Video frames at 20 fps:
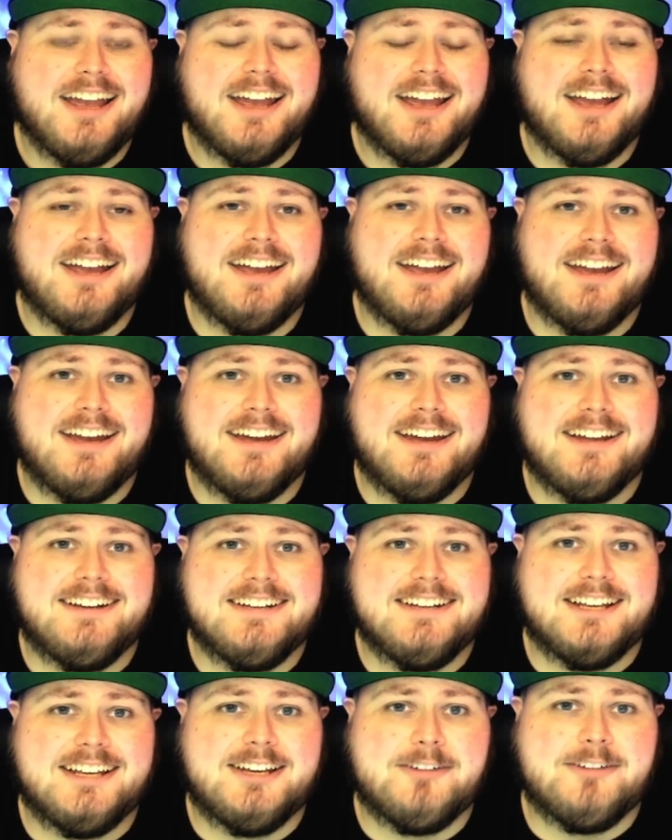
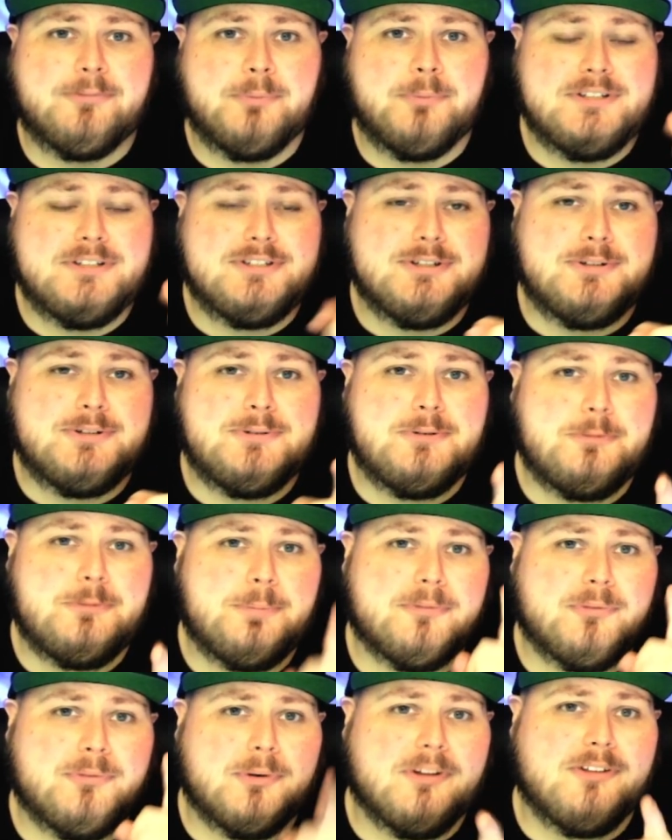And if we do
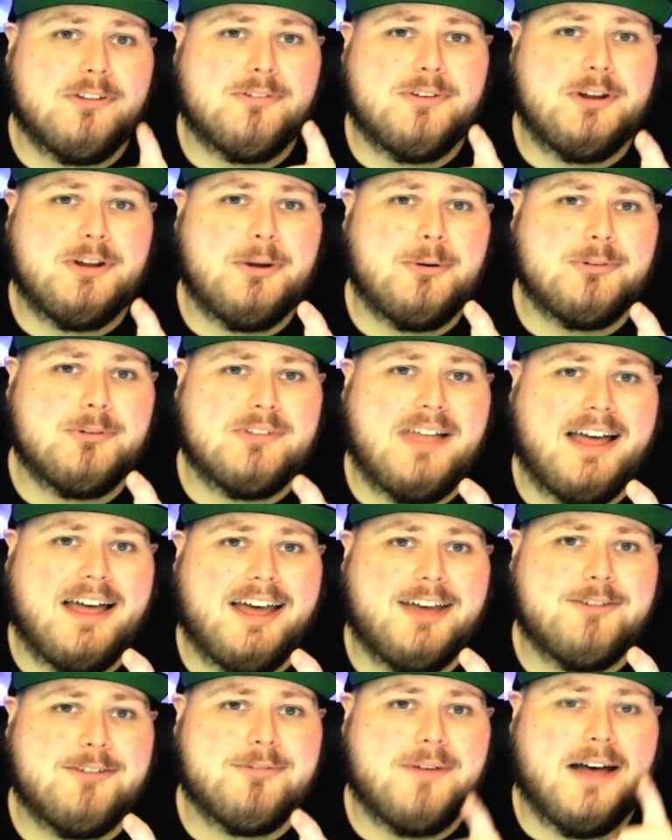before this video is
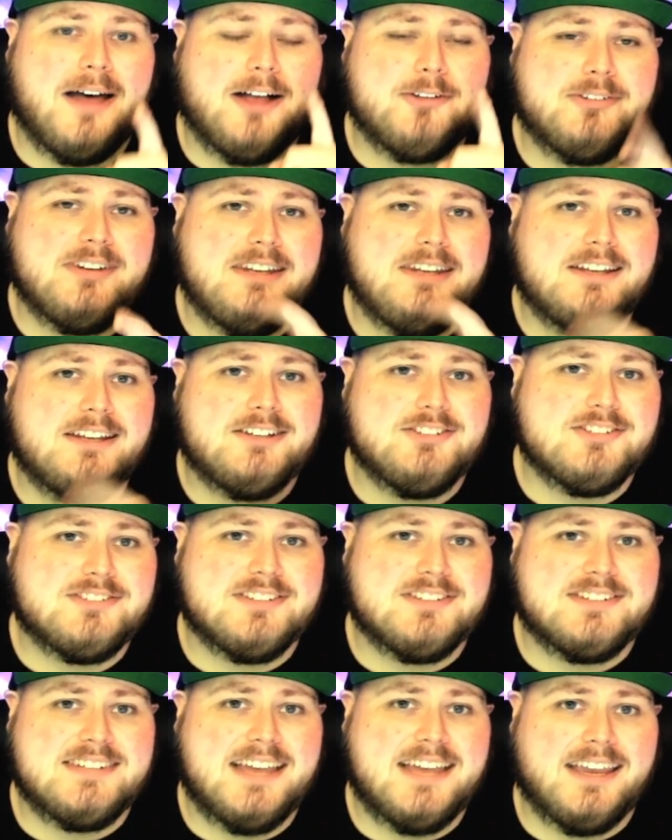live, I'll see you in
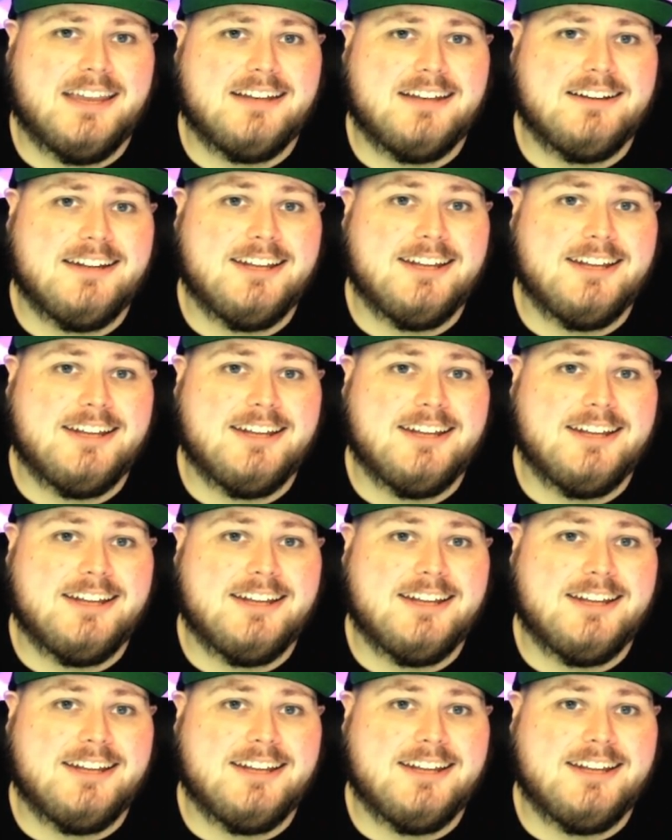just a second.